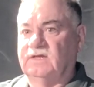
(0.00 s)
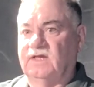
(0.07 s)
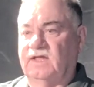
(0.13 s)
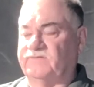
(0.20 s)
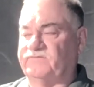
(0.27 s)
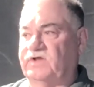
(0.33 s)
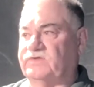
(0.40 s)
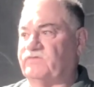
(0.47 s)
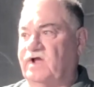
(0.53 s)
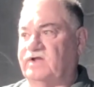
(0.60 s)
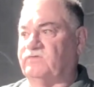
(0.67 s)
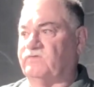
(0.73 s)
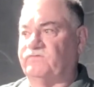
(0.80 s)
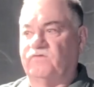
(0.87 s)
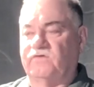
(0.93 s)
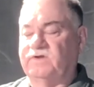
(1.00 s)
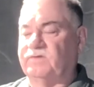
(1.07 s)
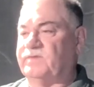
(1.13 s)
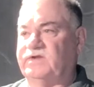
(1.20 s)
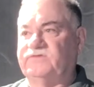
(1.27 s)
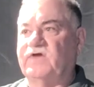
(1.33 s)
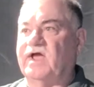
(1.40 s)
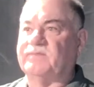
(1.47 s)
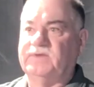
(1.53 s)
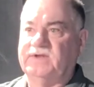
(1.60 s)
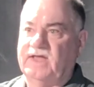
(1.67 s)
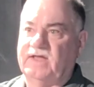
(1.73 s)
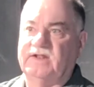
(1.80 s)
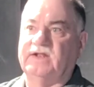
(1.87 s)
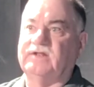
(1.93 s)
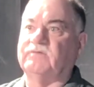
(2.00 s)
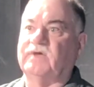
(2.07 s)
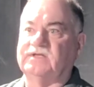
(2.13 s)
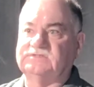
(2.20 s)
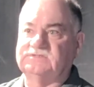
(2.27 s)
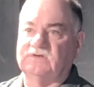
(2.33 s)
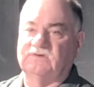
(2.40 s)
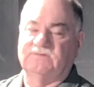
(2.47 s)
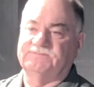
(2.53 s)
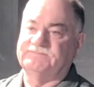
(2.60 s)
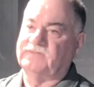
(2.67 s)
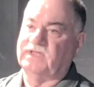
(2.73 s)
And if I tried to avoid them, they track me down anyway. So